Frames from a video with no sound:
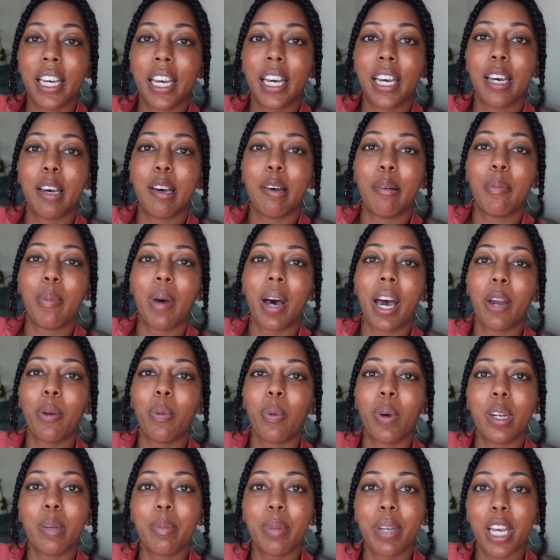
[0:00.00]
I
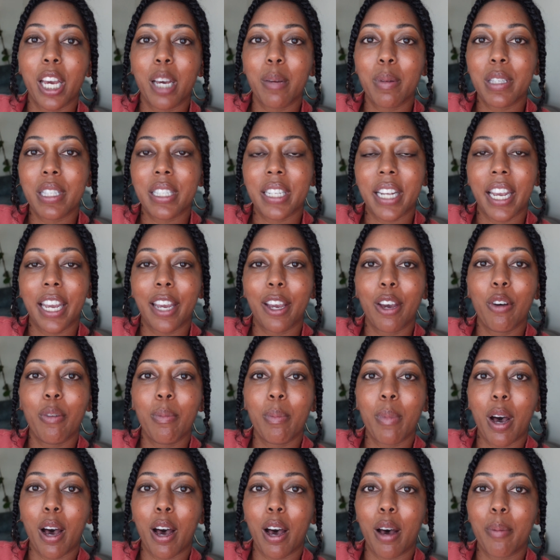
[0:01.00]
want to become a
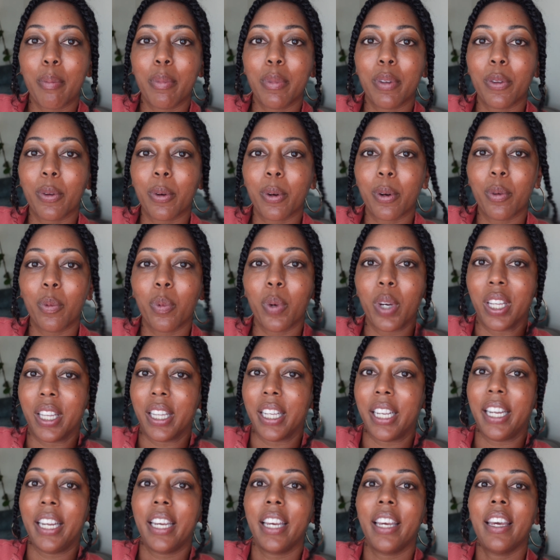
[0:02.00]
stay-at-home mom, Lord
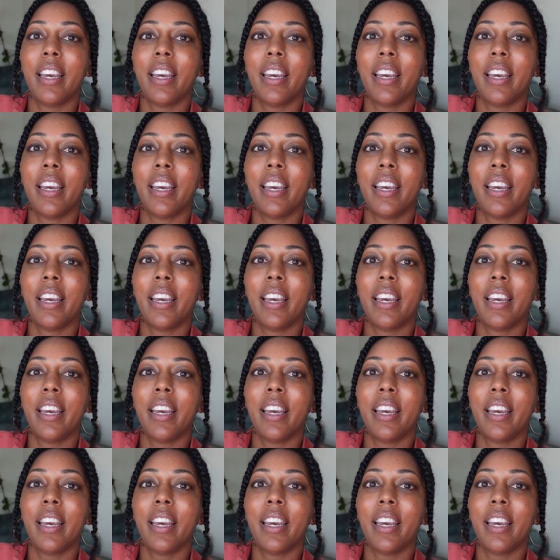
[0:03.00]
willing.